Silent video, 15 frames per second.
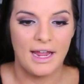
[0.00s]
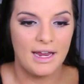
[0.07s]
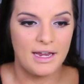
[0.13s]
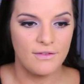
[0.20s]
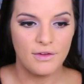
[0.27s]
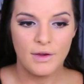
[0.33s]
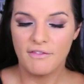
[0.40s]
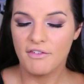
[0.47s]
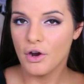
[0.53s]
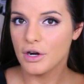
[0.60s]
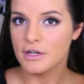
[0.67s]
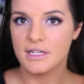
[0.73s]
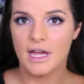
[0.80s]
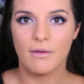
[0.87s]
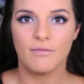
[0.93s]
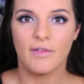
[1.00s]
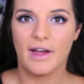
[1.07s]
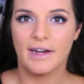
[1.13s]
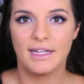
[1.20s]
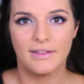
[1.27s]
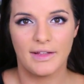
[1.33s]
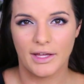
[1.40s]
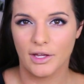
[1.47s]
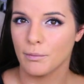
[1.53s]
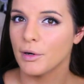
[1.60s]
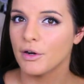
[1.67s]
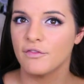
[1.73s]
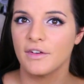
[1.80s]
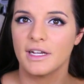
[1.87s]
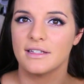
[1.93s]
And if you have a hard time finding like your
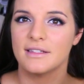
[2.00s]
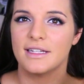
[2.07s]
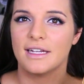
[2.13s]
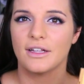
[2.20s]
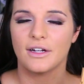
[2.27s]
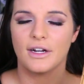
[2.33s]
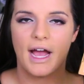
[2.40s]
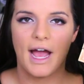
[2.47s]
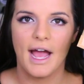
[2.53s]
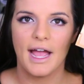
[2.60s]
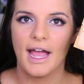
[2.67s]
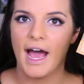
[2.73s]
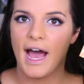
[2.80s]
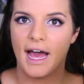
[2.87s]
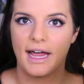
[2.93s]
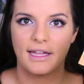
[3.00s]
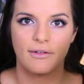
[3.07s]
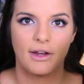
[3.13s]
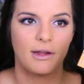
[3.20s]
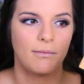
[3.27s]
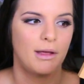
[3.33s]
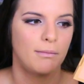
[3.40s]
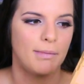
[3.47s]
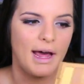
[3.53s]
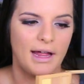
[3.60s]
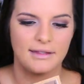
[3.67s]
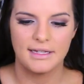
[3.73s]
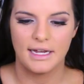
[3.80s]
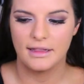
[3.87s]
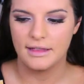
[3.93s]
perfect concealer, I highly recommend
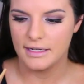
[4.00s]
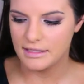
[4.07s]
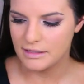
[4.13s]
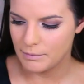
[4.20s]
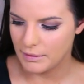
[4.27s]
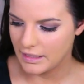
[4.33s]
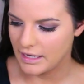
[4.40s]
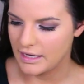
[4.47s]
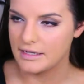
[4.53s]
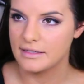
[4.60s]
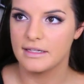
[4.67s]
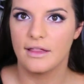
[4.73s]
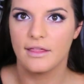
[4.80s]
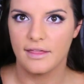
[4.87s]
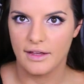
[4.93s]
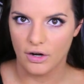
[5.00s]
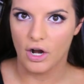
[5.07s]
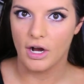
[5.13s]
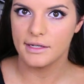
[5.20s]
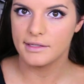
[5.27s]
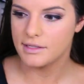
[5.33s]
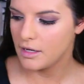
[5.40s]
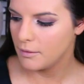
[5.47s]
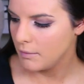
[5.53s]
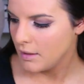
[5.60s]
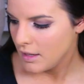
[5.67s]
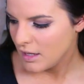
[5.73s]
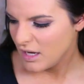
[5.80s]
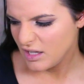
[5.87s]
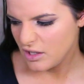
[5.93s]
palettes like this because they're awesome.
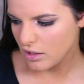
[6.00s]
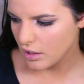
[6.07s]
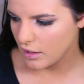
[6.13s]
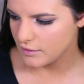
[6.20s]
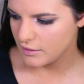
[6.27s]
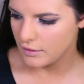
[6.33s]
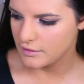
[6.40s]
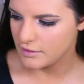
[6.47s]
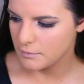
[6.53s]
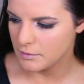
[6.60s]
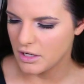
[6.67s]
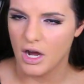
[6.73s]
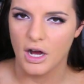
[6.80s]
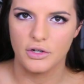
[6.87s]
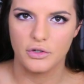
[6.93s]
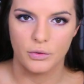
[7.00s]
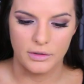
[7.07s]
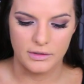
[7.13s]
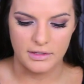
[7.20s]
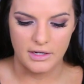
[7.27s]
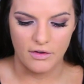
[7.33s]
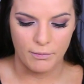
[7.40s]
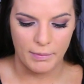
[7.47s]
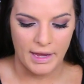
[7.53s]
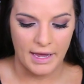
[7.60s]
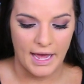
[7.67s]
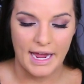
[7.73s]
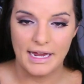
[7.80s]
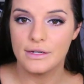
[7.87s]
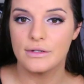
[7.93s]
And you can also use them to contour and stuff,
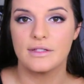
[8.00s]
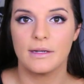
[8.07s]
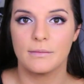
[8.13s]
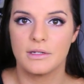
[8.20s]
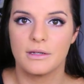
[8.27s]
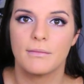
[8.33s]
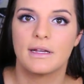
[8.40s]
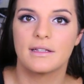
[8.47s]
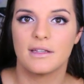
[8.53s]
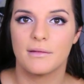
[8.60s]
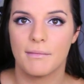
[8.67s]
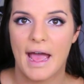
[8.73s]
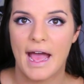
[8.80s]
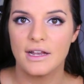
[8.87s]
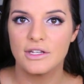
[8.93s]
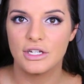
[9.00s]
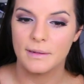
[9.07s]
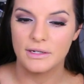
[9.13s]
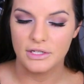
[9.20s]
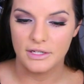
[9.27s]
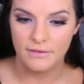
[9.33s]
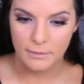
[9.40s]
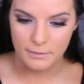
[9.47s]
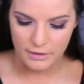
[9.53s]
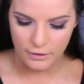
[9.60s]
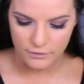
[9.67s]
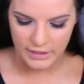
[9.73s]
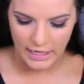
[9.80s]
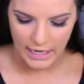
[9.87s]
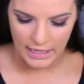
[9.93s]
but I use them to mix and match, especially if I'm
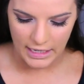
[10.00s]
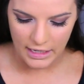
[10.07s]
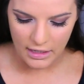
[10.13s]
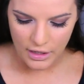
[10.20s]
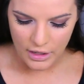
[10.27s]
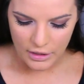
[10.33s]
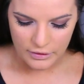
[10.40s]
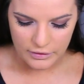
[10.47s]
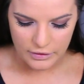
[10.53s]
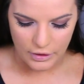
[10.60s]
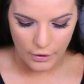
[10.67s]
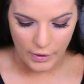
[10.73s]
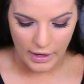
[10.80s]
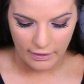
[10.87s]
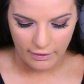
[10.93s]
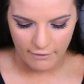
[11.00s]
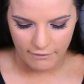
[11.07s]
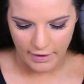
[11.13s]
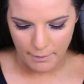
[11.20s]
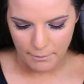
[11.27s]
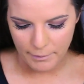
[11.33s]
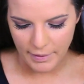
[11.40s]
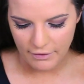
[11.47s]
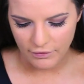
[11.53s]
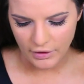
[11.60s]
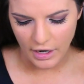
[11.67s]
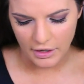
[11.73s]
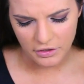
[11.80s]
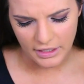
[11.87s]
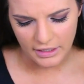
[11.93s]
self-tanning. So I love them. But
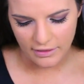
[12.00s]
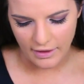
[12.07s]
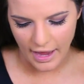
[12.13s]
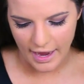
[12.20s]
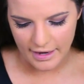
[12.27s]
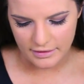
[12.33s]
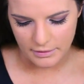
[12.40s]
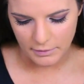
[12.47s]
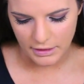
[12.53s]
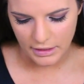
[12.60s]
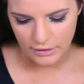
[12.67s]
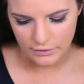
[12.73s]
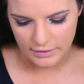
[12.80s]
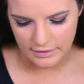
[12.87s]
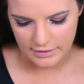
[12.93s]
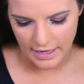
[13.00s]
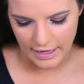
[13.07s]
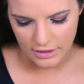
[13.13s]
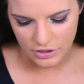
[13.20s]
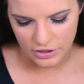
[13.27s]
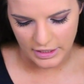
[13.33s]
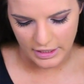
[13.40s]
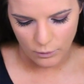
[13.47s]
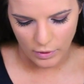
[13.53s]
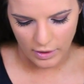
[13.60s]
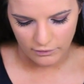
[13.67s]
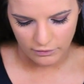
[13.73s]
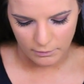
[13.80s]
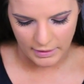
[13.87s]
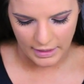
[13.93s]
for underneath the eyes, I'm going to use this HD
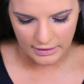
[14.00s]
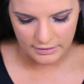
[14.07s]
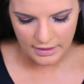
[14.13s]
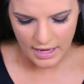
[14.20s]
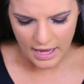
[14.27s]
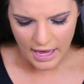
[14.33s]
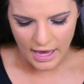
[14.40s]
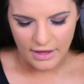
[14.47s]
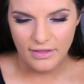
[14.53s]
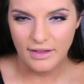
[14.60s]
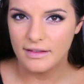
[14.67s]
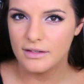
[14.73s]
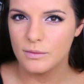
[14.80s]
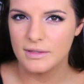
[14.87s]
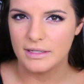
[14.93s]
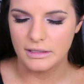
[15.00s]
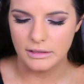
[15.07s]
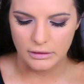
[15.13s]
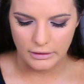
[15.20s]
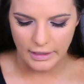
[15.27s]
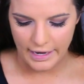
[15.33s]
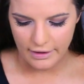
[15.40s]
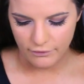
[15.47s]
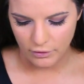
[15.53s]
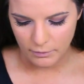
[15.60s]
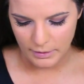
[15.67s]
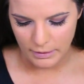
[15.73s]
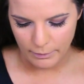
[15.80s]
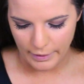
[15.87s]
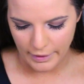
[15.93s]
one from NYX. I think this one's a little light for
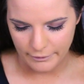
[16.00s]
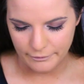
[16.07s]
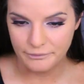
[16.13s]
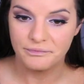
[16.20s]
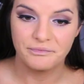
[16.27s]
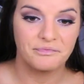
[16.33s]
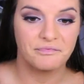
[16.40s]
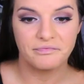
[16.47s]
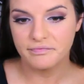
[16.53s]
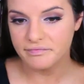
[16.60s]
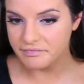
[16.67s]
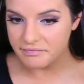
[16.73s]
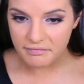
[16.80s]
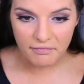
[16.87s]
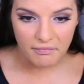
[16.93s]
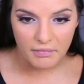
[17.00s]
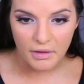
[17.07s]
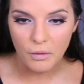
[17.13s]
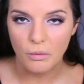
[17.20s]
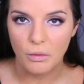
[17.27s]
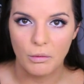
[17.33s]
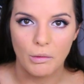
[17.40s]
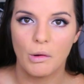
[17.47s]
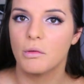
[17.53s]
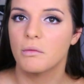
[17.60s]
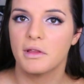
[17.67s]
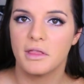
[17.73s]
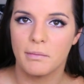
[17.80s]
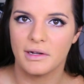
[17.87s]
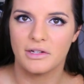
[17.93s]
me, but we're rolling
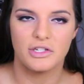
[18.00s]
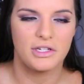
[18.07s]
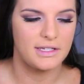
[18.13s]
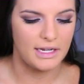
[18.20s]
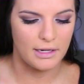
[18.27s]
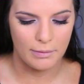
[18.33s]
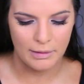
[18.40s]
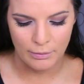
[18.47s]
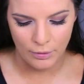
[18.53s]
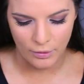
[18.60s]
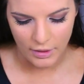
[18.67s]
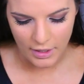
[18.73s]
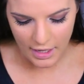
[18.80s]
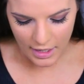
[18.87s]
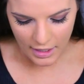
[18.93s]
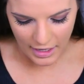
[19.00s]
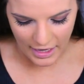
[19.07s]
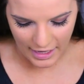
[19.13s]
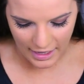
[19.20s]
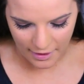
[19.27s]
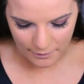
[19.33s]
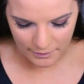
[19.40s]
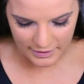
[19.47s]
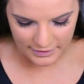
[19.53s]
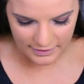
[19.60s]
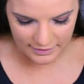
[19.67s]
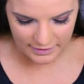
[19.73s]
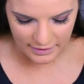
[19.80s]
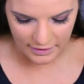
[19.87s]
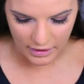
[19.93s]
with the punches here, people. And um, this
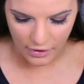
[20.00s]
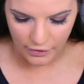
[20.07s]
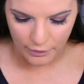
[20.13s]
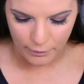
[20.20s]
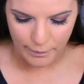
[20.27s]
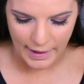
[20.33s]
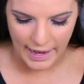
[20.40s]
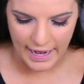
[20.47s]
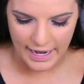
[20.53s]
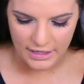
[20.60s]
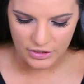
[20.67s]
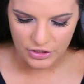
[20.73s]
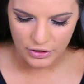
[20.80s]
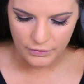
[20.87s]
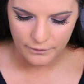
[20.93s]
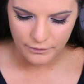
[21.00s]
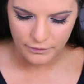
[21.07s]
is in the color beige.